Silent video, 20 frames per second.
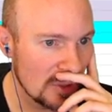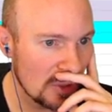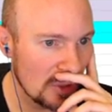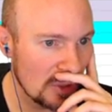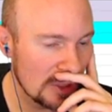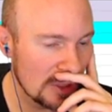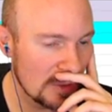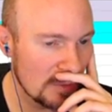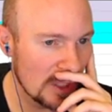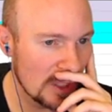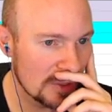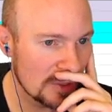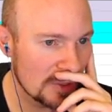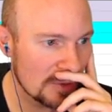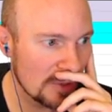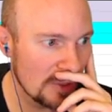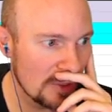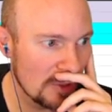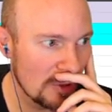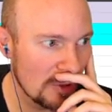Only one
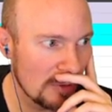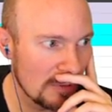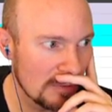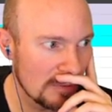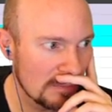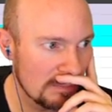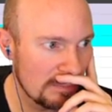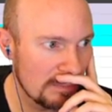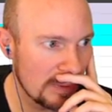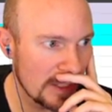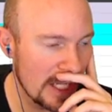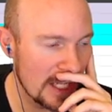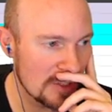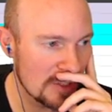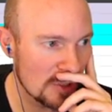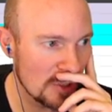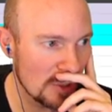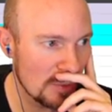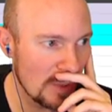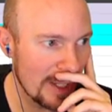crew, but
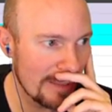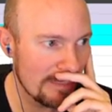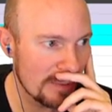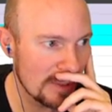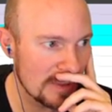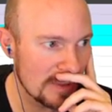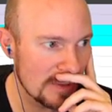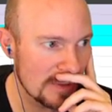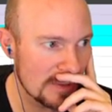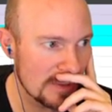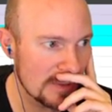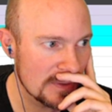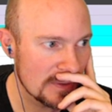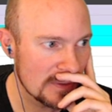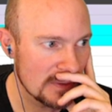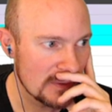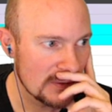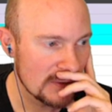has good weapons.